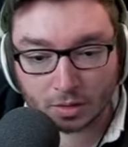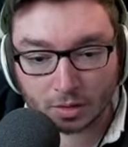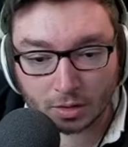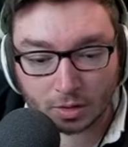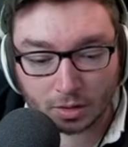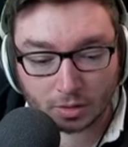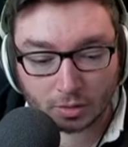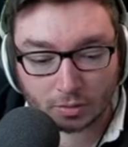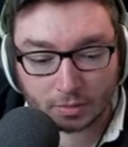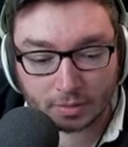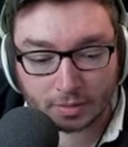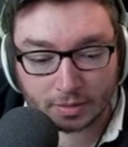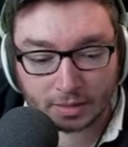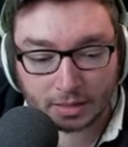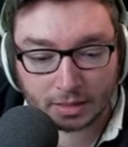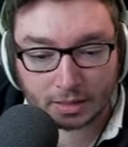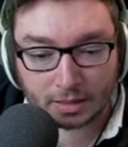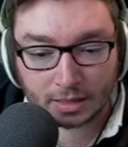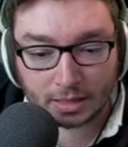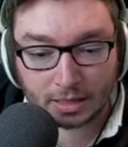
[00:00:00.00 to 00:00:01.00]
you know,
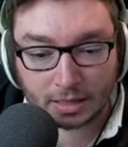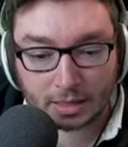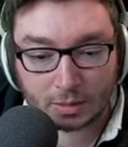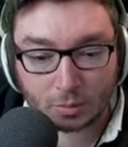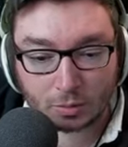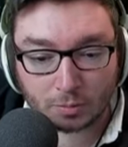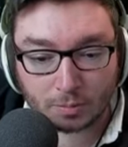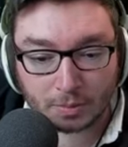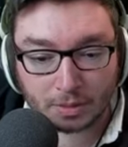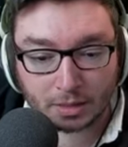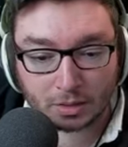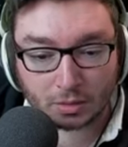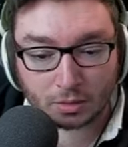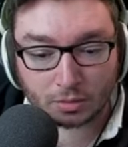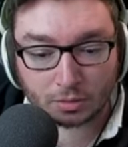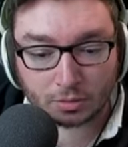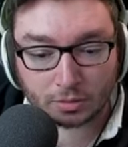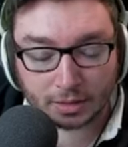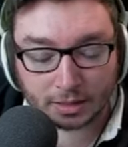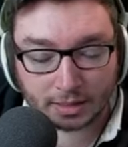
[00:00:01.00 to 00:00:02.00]
the E would be
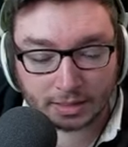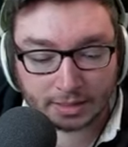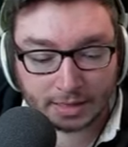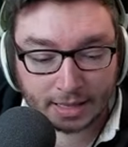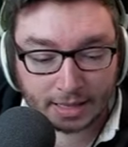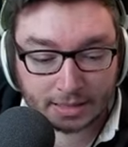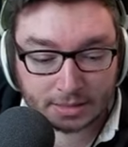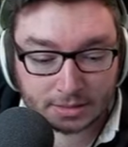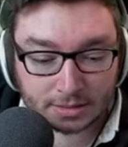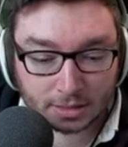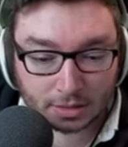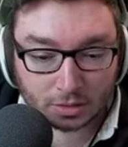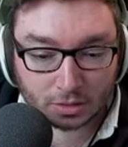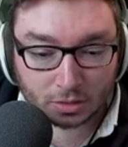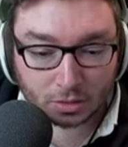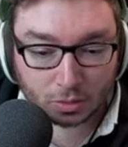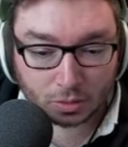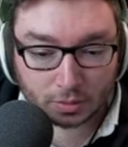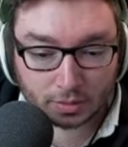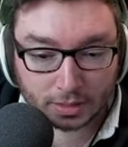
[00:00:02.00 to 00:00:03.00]
on like an 8 second
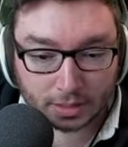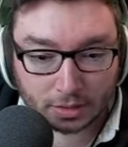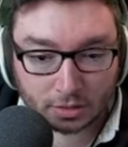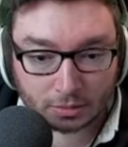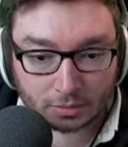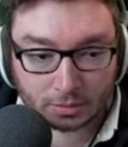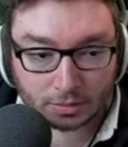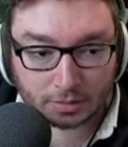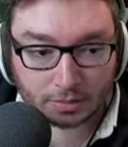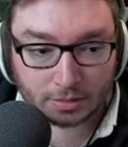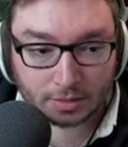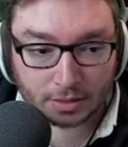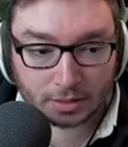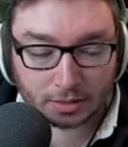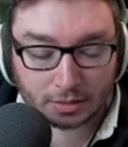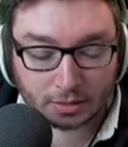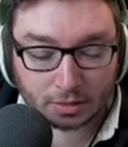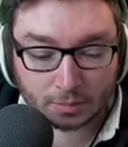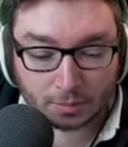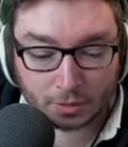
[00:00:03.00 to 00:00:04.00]
cooldown. The
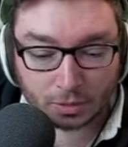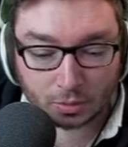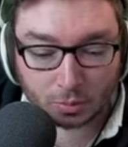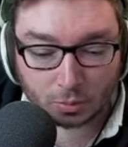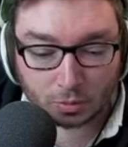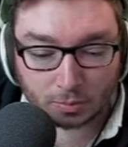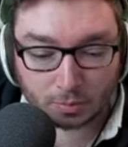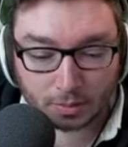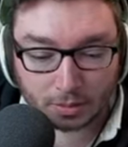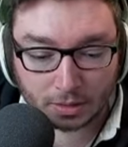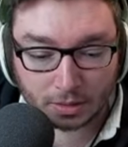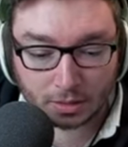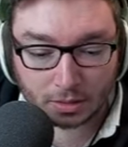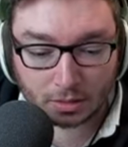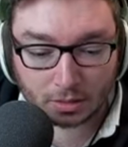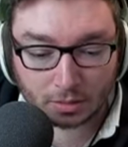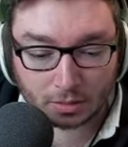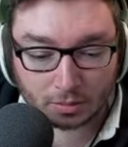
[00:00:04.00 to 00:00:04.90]
W would be,